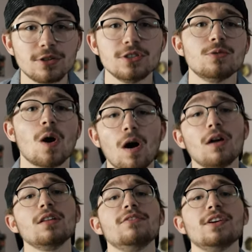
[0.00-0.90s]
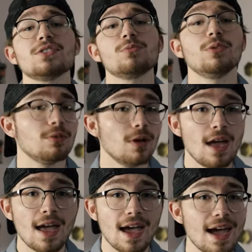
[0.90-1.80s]
You can do all of this with
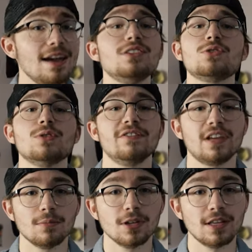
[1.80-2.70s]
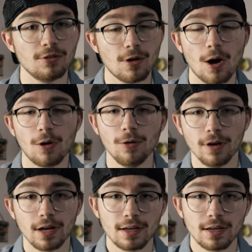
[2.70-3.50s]
any sort of camera that you own.